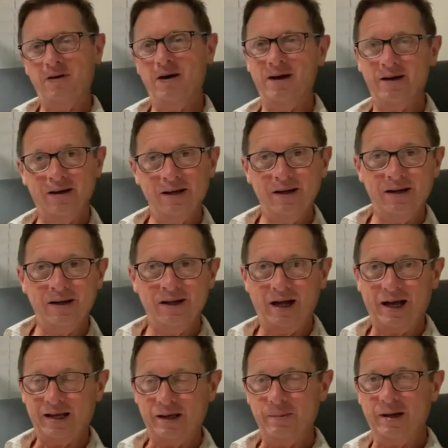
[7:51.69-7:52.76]
uh,
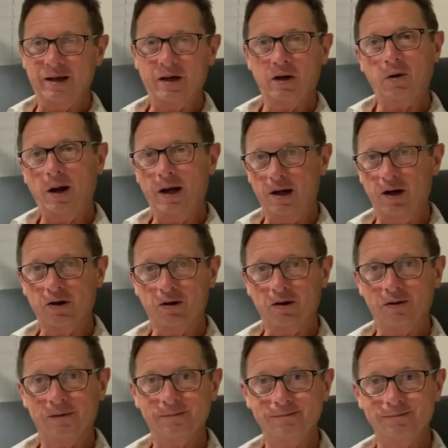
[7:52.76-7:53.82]
I can make it cry uncle.